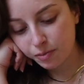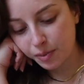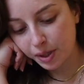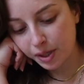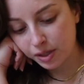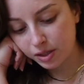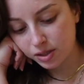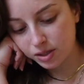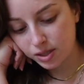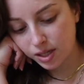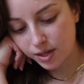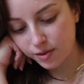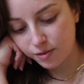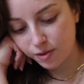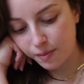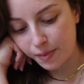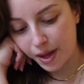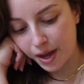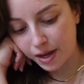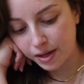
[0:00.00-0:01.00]
but aside
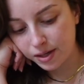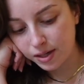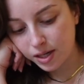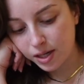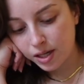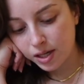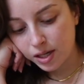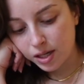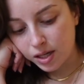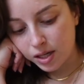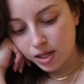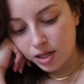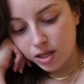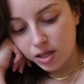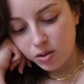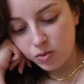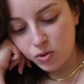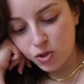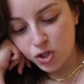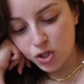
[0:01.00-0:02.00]
from that,
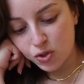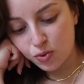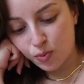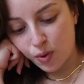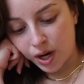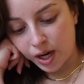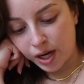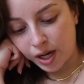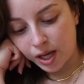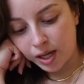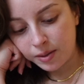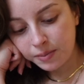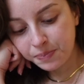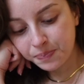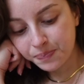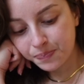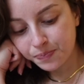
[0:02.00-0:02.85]
it was just raining.